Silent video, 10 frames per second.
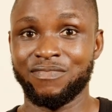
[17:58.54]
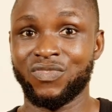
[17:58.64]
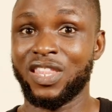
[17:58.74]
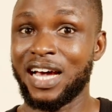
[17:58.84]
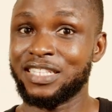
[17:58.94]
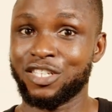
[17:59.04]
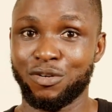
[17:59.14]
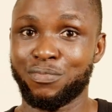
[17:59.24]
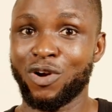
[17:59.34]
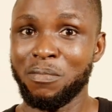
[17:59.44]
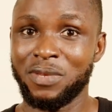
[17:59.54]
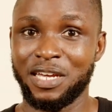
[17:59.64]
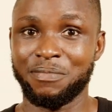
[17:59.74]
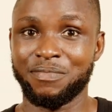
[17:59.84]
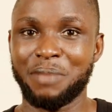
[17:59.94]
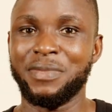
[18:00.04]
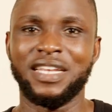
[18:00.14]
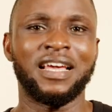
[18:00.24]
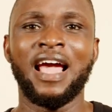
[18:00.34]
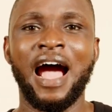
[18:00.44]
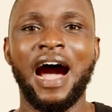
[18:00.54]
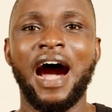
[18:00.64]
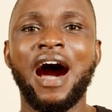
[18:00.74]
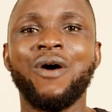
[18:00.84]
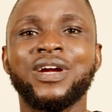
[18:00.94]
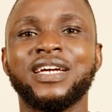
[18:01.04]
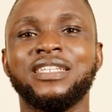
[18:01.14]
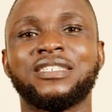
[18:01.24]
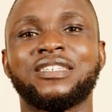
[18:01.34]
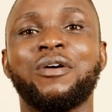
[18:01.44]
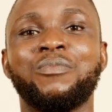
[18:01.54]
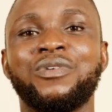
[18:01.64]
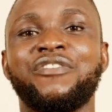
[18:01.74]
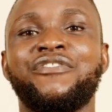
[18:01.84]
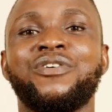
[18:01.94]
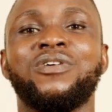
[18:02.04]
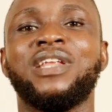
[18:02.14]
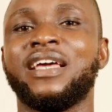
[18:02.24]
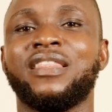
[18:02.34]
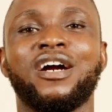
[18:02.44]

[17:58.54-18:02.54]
that's a problem. I mean, how can someone feel like they